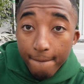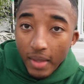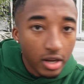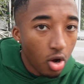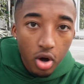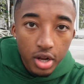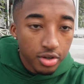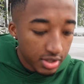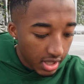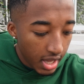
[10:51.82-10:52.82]
They don't
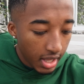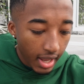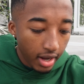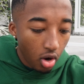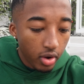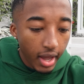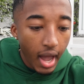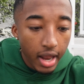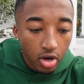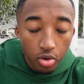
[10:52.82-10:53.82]
understand, like, okay,
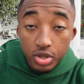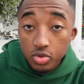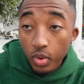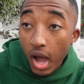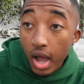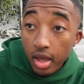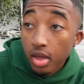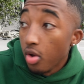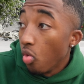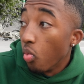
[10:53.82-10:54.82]
I notice when I
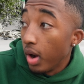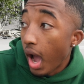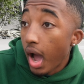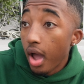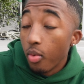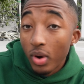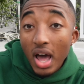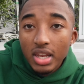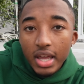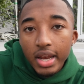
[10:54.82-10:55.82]

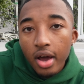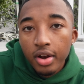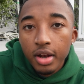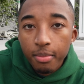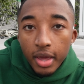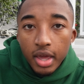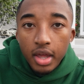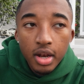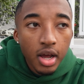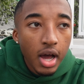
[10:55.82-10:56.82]
lay down in the
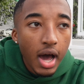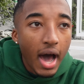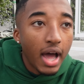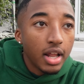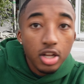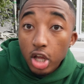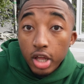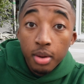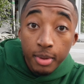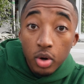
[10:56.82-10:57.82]
bed
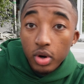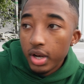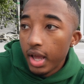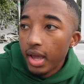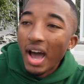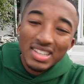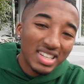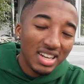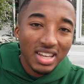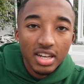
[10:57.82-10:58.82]
in the middle of the day, I
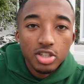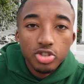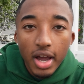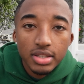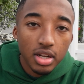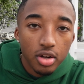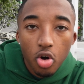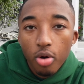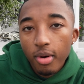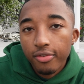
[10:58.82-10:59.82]
tend to get distracted and
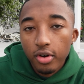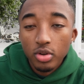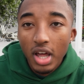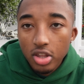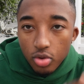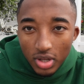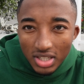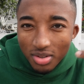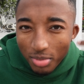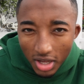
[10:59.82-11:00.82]
go on my phone. Like, you
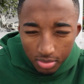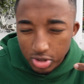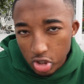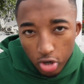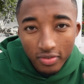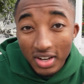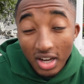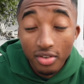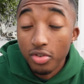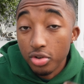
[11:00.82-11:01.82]
need to be
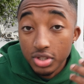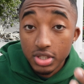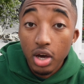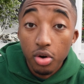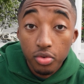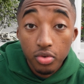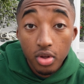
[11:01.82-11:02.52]
observant of yourself.